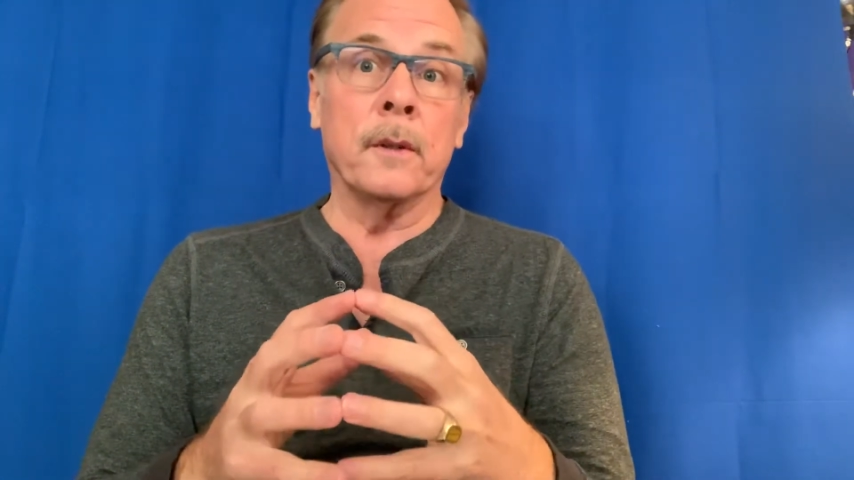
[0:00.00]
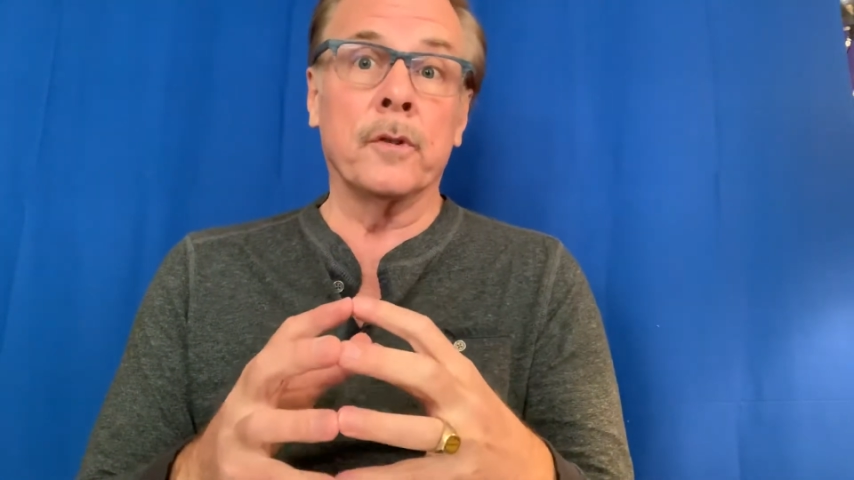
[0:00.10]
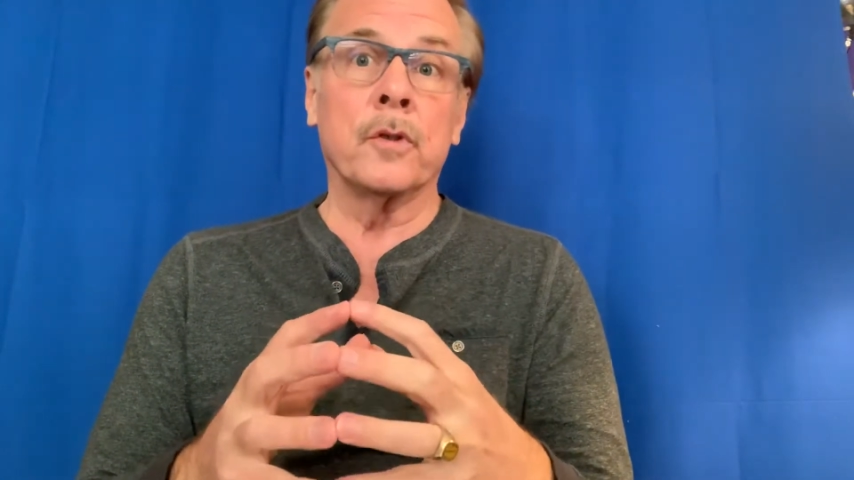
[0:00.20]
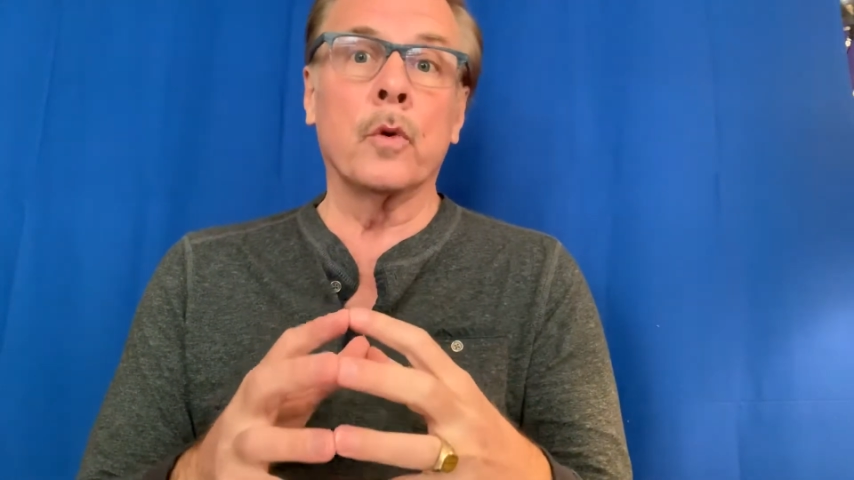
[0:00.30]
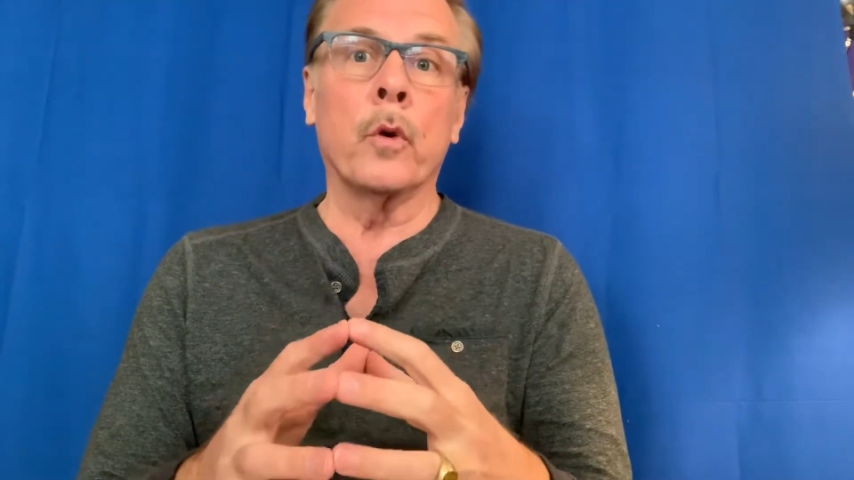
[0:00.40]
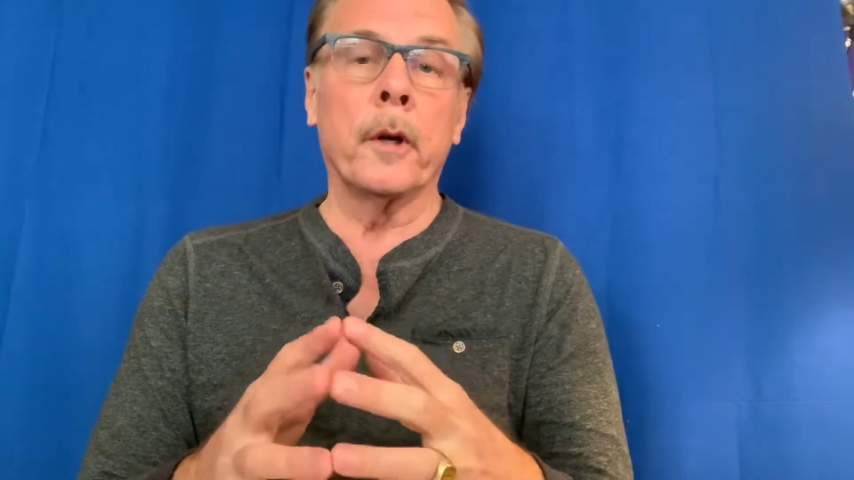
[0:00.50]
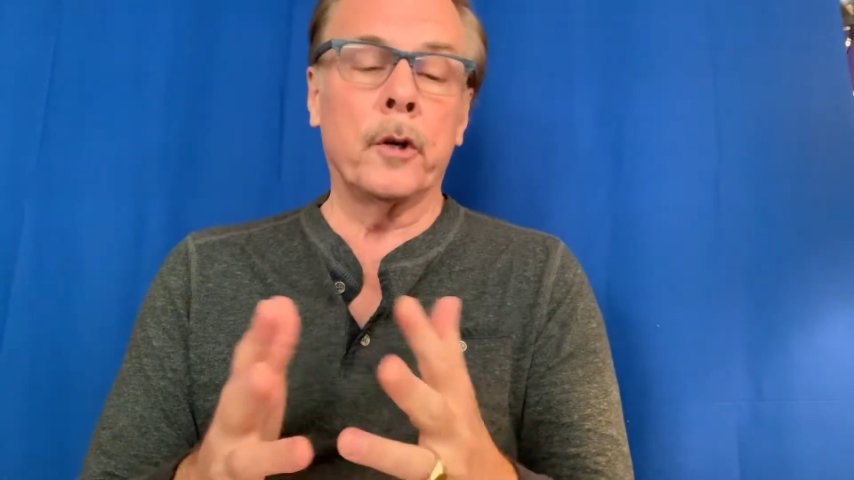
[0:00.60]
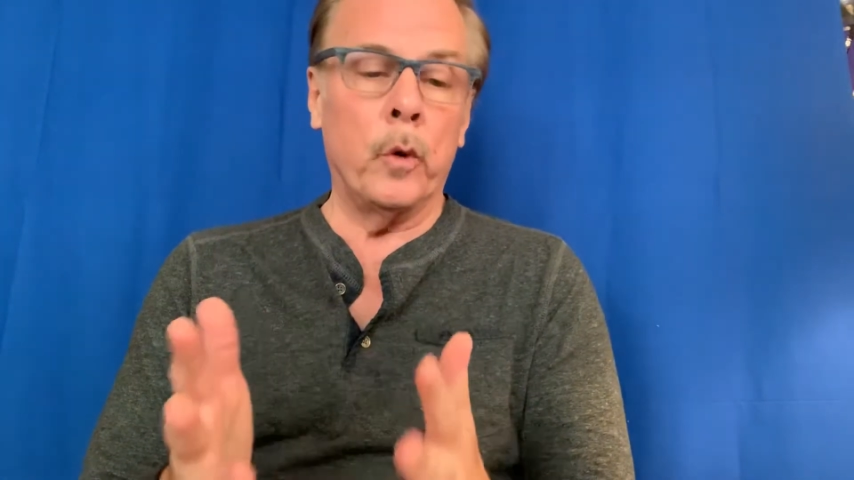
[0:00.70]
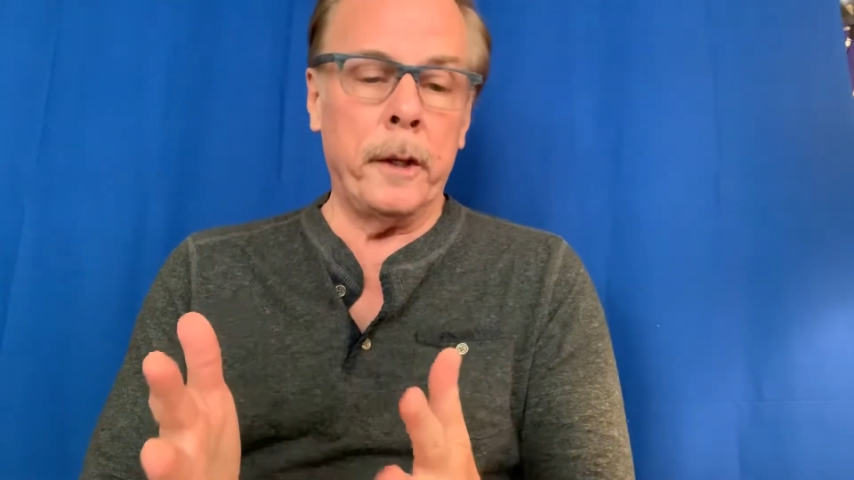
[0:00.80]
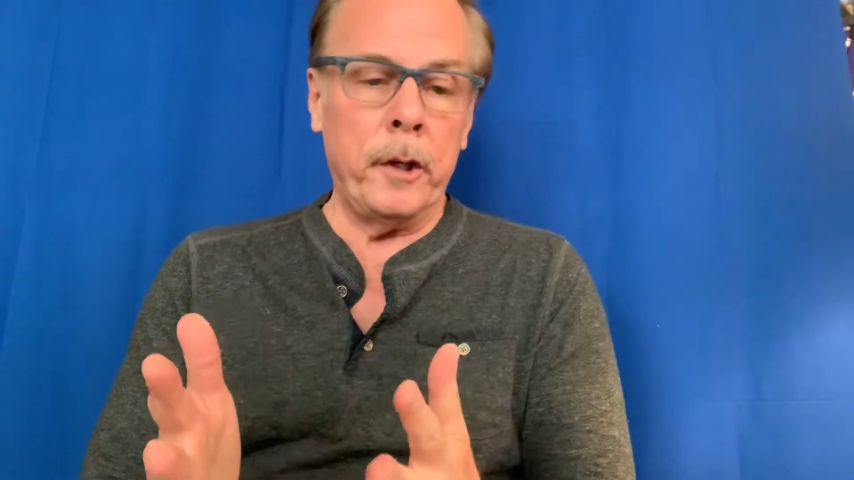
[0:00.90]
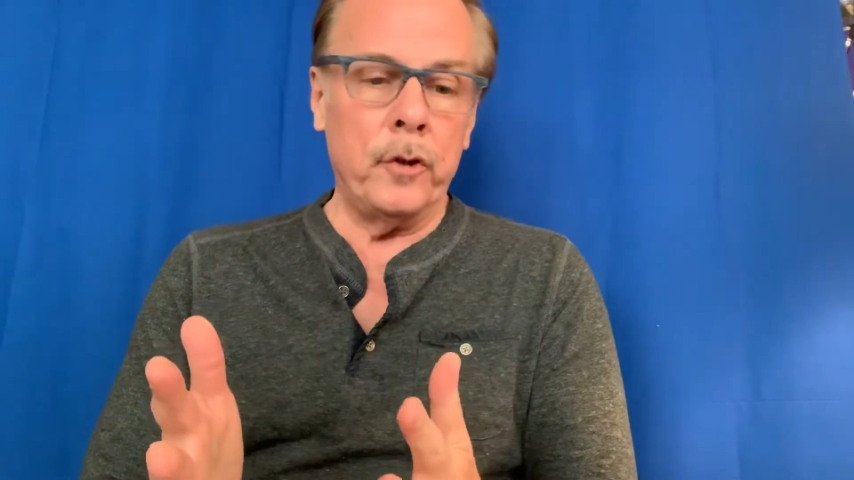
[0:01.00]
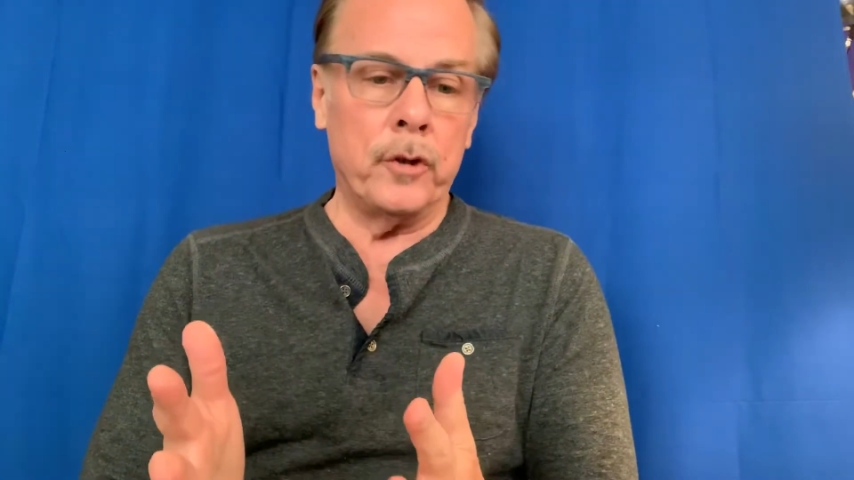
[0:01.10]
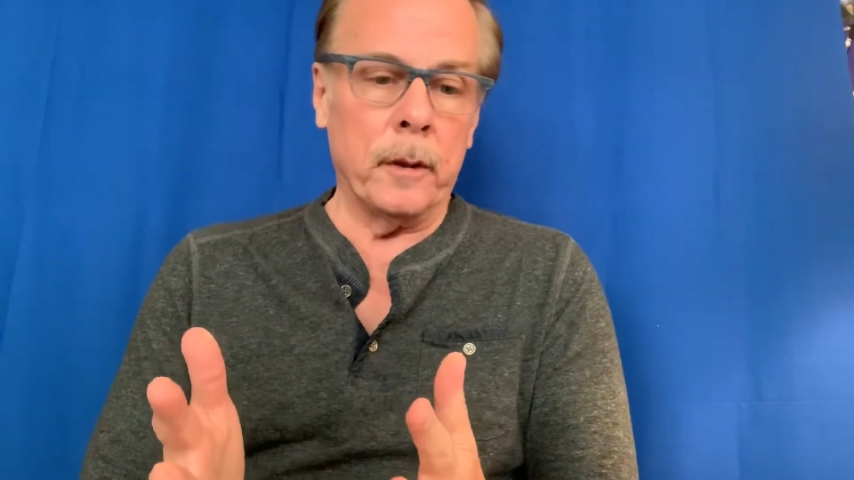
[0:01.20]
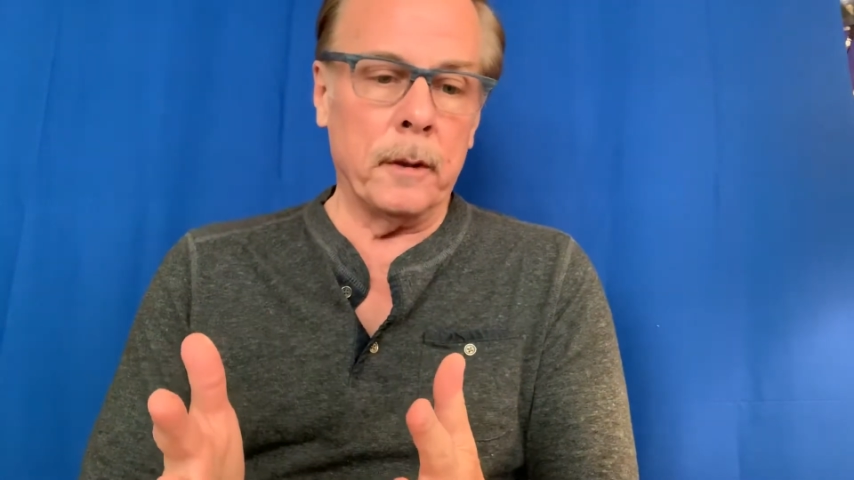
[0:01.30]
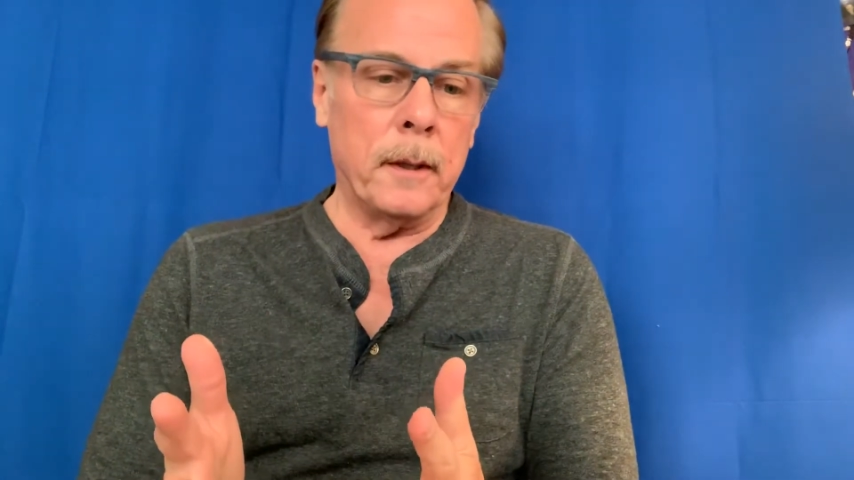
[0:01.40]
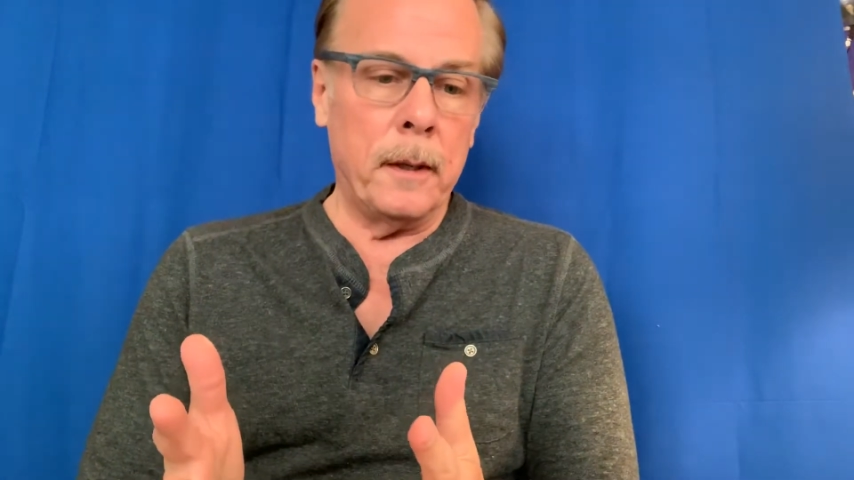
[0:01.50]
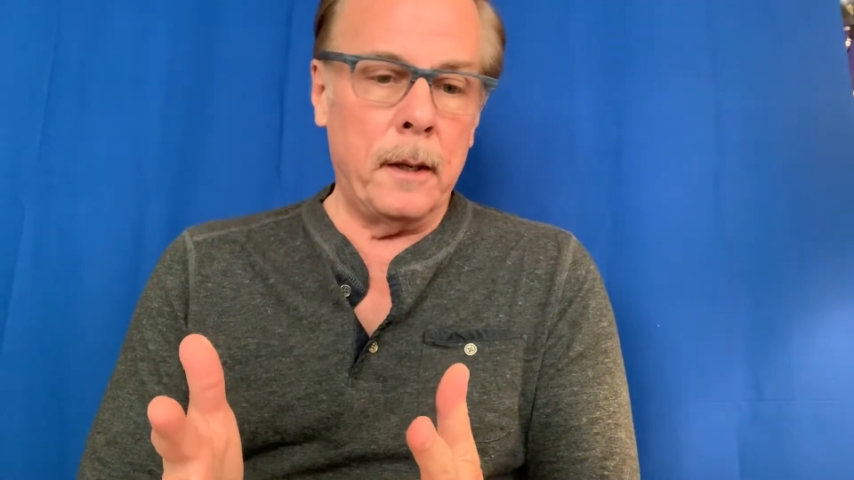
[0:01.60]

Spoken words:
of story cohesion.